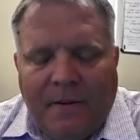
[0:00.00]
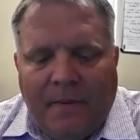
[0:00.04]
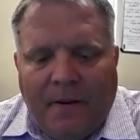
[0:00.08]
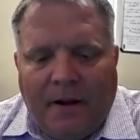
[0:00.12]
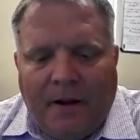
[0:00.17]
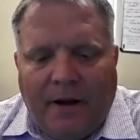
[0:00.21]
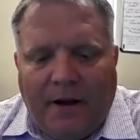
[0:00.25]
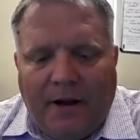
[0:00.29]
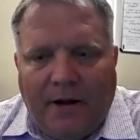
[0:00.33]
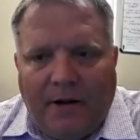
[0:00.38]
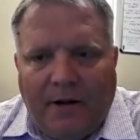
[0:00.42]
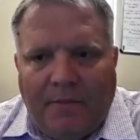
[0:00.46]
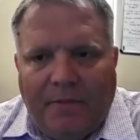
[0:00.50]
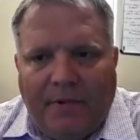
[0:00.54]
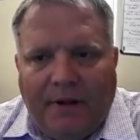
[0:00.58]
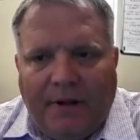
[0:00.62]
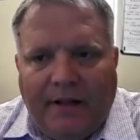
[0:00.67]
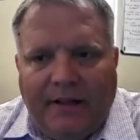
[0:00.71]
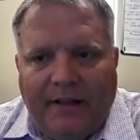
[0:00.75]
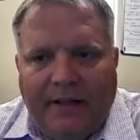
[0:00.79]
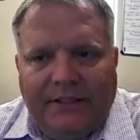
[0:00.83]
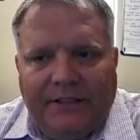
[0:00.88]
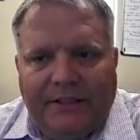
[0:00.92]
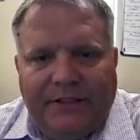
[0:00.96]

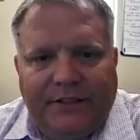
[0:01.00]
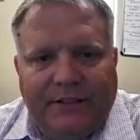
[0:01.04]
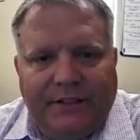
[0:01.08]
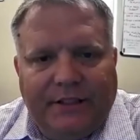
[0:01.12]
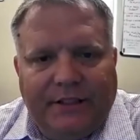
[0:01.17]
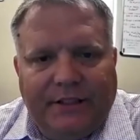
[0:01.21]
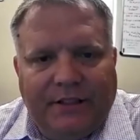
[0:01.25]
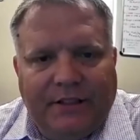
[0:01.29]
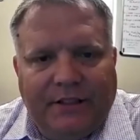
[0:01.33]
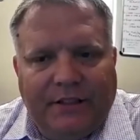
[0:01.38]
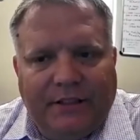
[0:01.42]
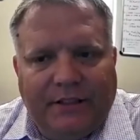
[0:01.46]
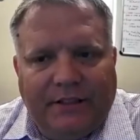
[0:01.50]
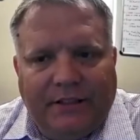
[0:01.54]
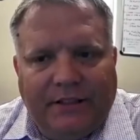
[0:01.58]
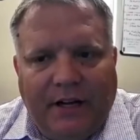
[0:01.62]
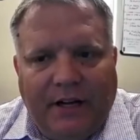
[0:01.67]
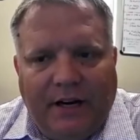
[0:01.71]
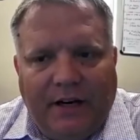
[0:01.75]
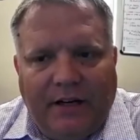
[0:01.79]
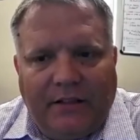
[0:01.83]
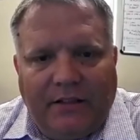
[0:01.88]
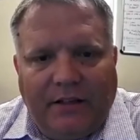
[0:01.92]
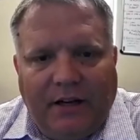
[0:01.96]
And this year
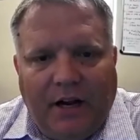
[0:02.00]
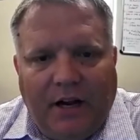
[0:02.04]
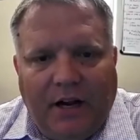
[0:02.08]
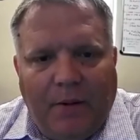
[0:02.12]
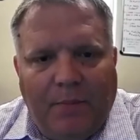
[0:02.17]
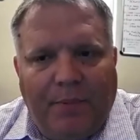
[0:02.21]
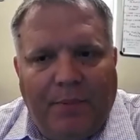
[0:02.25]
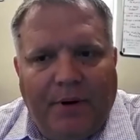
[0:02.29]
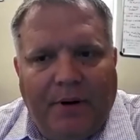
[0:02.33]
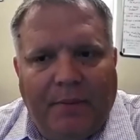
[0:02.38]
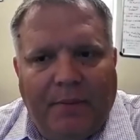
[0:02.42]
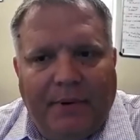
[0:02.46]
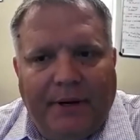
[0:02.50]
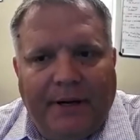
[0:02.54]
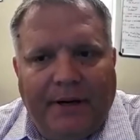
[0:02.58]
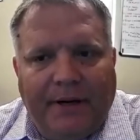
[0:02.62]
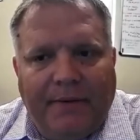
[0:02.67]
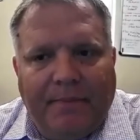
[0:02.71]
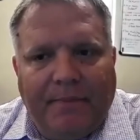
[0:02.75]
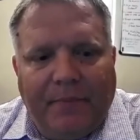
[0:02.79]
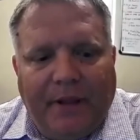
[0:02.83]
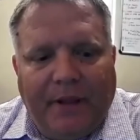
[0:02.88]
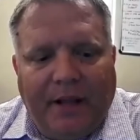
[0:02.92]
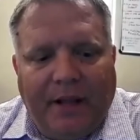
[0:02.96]
decided to up it a bit.
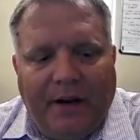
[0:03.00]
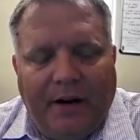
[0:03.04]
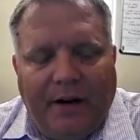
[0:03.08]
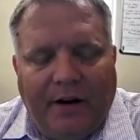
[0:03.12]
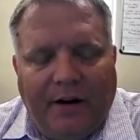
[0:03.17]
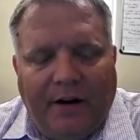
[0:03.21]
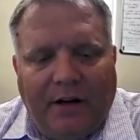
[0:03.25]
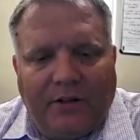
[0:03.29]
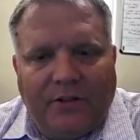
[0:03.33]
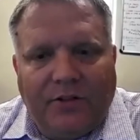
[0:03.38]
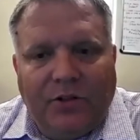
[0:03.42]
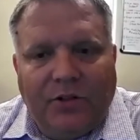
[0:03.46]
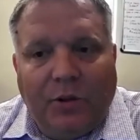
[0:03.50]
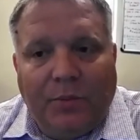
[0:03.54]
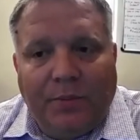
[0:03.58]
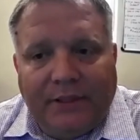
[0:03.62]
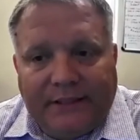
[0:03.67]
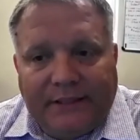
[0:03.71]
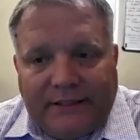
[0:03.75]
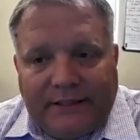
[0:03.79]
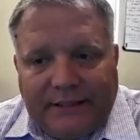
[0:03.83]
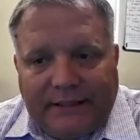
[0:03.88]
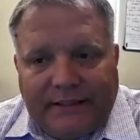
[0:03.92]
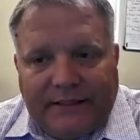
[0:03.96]
And on October
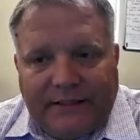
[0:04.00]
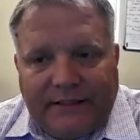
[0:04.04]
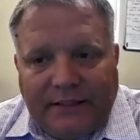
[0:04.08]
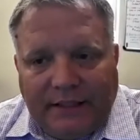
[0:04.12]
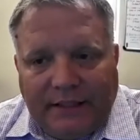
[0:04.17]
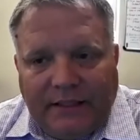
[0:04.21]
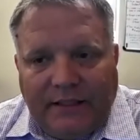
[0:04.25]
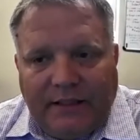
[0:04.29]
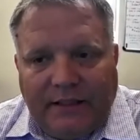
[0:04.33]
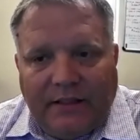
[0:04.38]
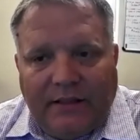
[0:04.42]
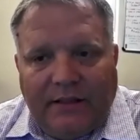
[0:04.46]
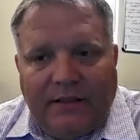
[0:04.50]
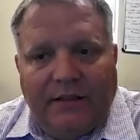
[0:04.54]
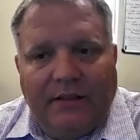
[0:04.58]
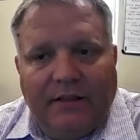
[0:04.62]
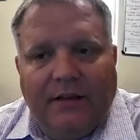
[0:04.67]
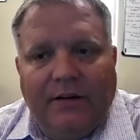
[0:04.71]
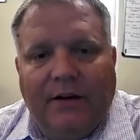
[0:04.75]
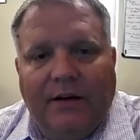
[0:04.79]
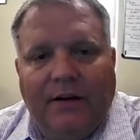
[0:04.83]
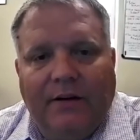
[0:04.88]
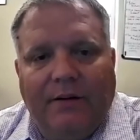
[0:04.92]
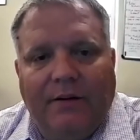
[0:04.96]
16th,
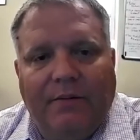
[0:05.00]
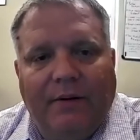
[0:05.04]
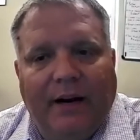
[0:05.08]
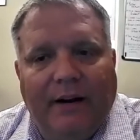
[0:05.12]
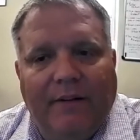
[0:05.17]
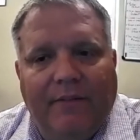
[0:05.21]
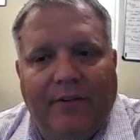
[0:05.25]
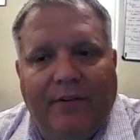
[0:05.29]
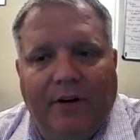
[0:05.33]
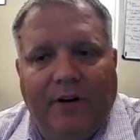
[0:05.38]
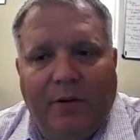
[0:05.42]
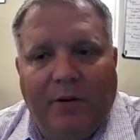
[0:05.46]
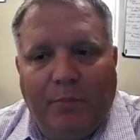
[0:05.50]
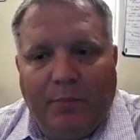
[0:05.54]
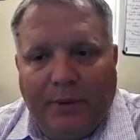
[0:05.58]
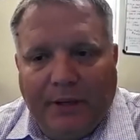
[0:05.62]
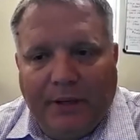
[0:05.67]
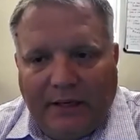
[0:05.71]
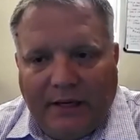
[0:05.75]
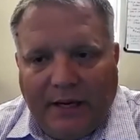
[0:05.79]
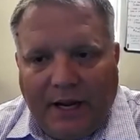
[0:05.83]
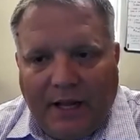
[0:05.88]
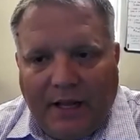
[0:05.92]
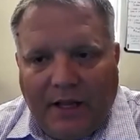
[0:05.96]
we're having our
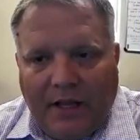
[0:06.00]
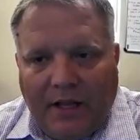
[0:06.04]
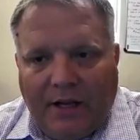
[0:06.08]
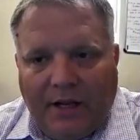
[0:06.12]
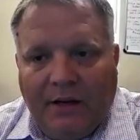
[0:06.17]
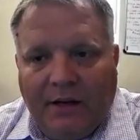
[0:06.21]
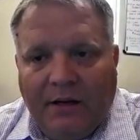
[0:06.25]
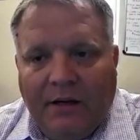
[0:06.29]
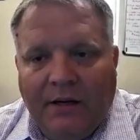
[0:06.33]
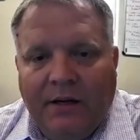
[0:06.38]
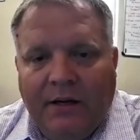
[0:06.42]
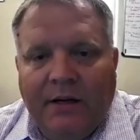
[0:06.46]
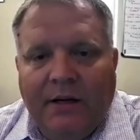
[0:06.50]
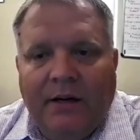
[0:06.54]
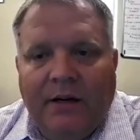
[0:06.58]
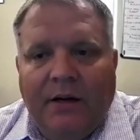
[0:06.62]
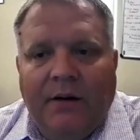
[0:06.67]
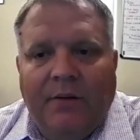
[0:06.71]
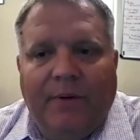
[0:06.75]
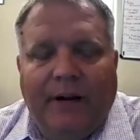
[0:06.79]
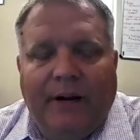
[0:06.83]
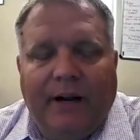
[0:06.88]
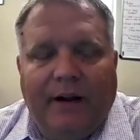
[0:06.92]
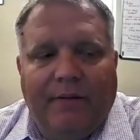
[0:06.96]
big gala.
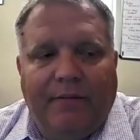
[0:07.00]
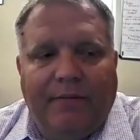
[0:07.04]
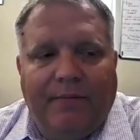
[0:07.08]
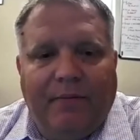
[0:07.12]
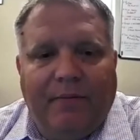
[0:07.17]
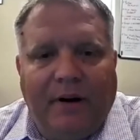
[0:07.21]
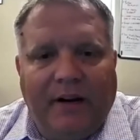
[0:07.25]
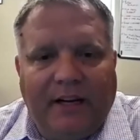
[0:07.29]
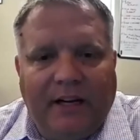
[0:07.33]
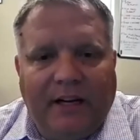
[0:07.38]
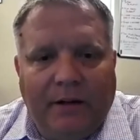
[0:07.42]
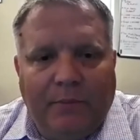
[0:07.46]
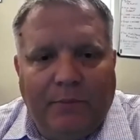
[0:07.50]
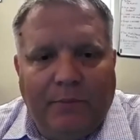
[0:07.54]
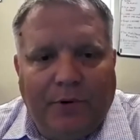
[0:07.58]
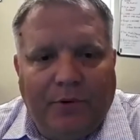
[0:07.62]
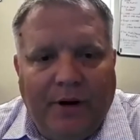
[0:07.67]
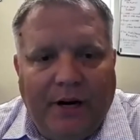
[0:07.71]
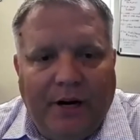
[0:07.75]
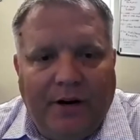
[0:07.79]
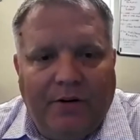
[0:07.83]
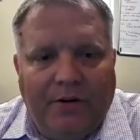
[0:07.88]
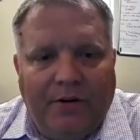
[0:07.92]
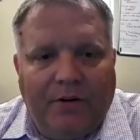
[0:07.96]
We have Frankie
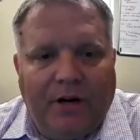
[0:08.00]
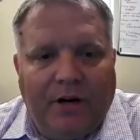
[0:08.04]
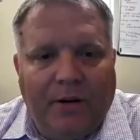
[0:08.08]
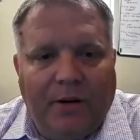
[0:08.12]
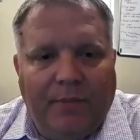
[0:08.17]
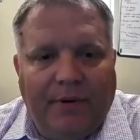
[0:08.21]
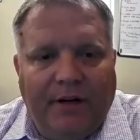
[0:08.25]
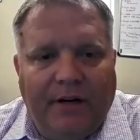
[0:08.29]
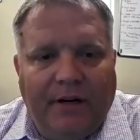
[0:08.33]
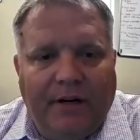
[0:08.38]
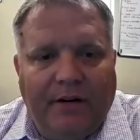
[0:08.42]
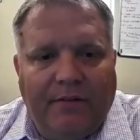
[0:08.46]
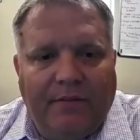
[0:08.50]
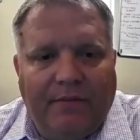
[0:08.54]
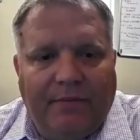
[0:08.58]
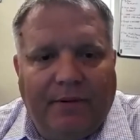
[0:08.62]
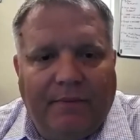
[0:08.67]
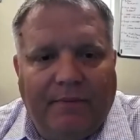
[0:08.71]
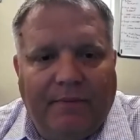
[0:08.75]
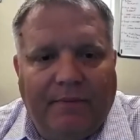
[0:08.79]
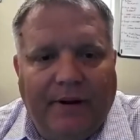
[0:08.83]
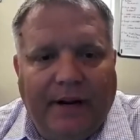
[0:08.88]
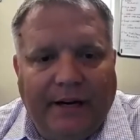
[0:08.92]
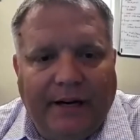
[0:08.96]
Moreno coming in
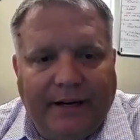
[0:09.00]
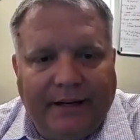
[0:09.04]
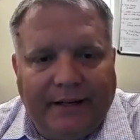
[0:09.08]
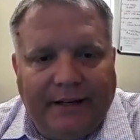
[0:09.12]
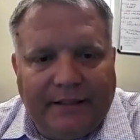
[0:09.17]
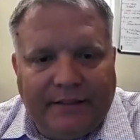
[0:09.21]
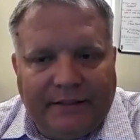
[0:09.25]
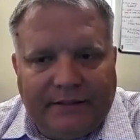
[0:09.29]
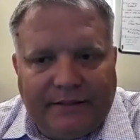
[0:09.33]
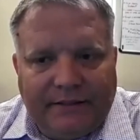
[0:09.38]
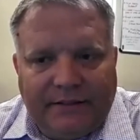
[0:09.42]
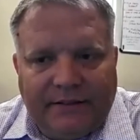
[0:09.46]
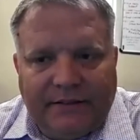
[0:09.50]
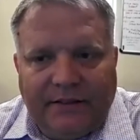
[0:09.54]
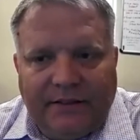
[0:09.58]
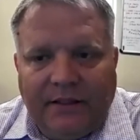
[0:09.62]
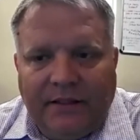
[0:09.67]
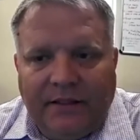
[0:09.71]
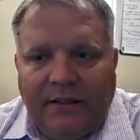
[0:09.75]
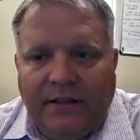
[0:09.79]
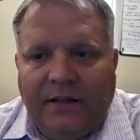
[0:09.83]
from Vegas.